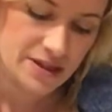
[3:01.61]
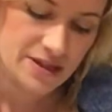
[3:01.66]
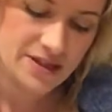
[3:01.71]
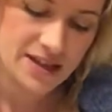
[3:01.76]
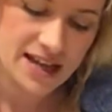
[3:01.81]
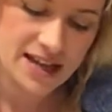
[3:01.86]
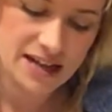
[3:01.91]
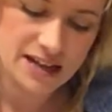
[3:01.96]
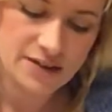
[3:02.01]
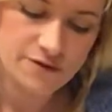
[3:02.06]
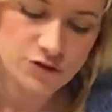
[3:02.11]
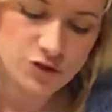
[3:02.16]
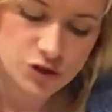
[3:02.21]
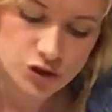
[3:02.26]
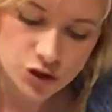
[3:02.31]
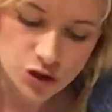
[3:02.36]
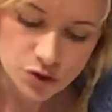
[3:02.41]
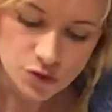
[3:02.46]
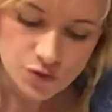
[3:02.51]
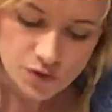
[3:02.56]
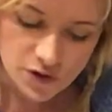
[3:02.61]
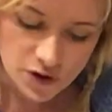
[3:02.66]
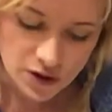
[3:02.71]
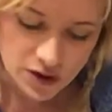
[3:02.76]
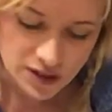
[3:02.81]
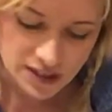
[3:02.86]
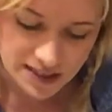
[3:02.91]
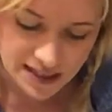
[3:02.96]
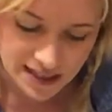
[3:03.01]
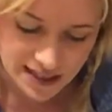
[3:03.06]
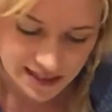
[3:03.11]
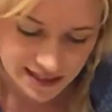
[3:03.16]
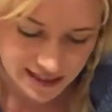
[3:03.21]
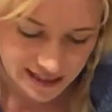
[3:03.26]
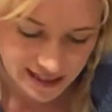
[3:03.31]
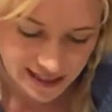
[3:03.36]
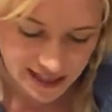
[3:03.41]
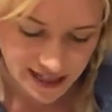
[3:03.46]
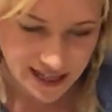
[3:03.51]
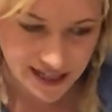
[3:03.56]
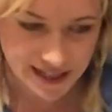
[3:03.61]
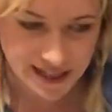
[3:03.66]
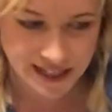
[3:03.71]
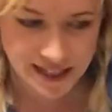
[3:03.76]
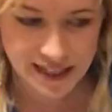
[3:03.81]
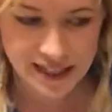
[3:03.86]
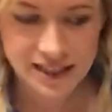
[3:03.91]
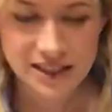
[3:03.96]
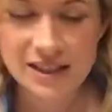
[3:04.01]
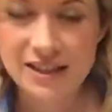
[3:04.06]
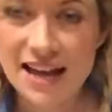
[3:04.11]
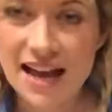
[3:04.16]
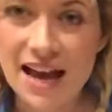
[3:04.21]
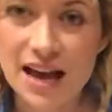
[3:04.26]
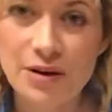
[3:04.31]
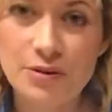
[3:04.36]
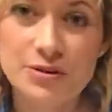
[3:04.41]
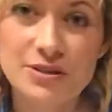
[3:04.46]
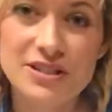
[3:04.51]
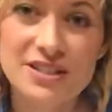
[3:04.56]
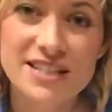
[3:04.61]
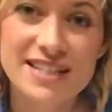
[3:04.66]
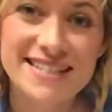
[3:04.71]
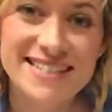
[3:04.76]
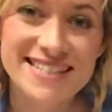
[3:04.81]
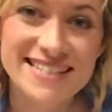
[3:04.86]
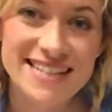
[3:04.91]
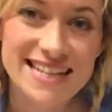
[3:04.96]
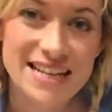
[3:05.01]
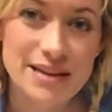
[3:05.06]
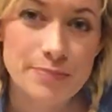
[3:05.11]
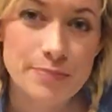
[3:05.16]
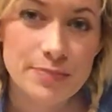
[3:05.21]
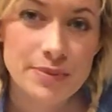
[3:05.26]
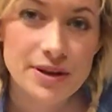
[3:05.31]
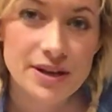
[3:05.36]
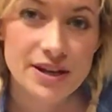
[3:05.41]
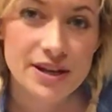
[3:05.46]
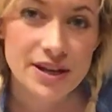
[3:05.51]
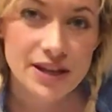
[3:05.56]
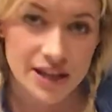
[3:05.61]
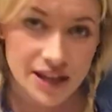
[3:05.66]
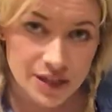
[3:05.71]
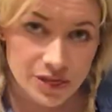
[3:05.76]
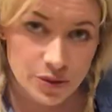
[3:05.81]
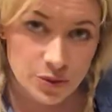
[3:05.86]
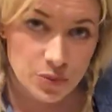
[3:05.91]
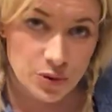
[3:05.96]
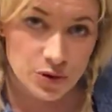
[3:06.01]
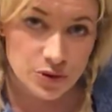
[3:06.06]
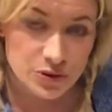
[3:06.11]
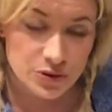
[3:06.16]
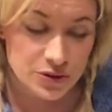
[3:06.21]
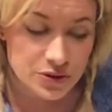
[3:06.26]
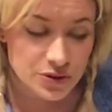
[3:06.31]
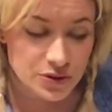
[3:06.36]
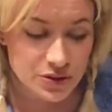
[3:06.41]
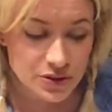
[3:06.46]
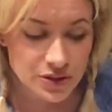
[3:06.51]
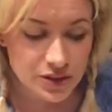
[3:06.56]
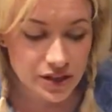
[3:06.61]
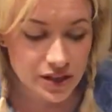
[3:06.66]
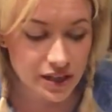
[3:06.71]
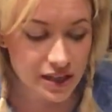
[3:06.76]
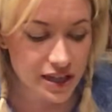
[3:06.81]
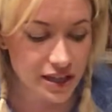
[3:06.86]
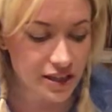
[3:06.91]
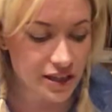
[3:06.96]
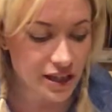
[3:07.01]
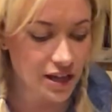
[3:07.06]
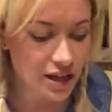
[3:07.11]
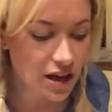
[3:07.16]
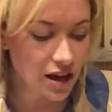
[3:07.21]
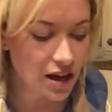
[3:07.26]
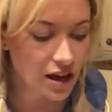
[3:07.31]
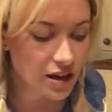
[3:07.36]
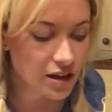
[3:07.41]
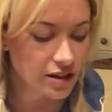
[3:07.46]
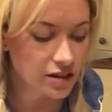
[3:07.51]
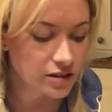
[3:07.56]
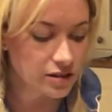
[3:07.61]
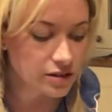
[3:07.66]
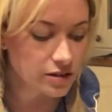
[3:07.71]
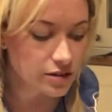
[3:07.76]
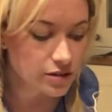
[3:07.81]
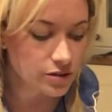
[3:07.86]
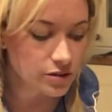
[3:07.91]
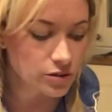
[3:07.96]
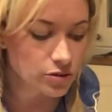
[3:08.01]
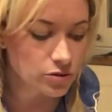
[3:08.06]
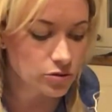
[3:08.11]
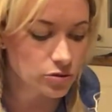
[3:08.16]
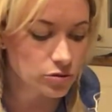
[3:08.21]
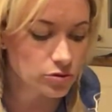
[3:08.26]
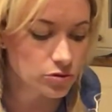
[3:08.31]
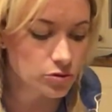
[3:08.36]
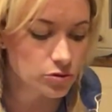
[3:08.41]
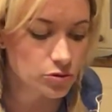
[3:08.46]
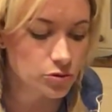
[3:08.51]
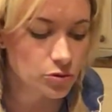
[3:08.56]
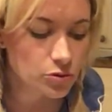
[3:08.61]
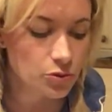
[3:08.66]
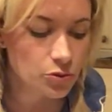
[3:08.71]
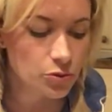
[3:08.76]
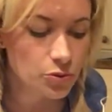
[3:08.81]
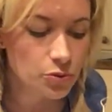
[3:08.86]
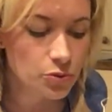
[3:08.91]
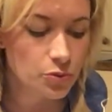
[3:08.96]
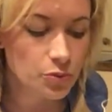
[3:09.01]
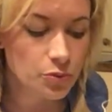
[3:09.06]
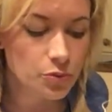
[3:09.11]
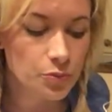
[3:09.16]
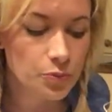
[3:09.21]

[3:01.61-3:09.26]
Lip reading: there lived two foxes in a little house deep in the woods. Here they are. Doo-doo-doo.